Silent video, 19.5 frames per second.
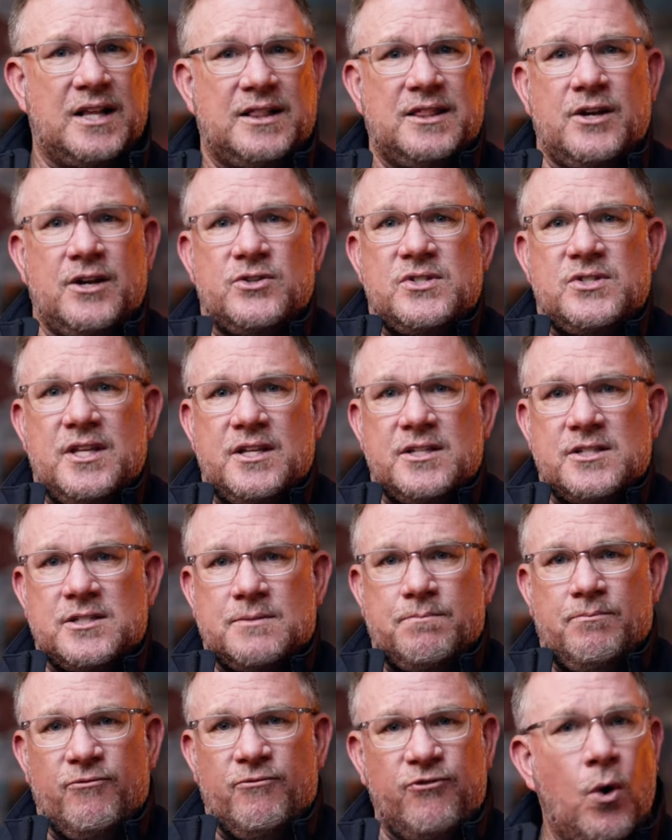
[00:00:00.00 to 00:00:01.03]
that there's
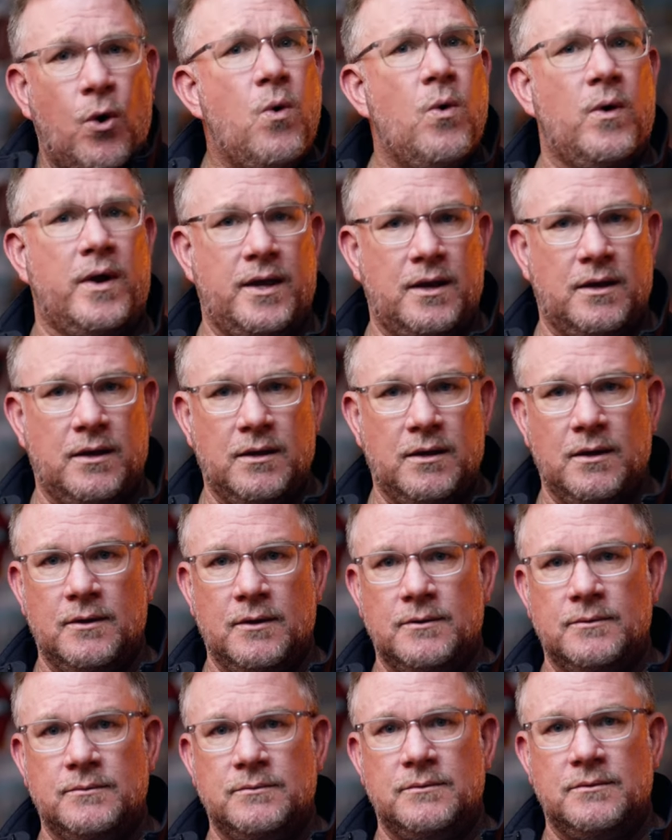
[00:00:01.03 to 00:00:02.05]
this void
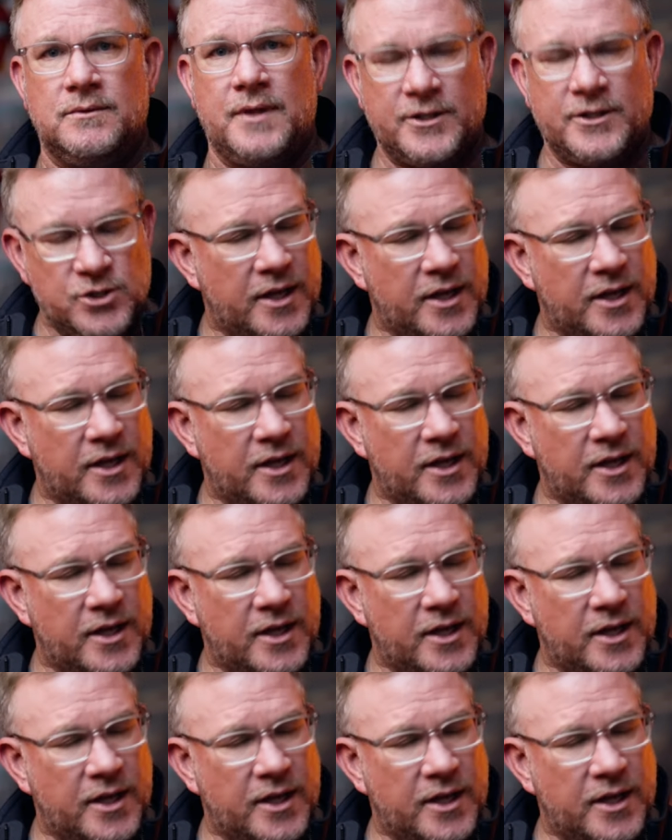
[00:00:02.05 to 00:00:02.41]
that's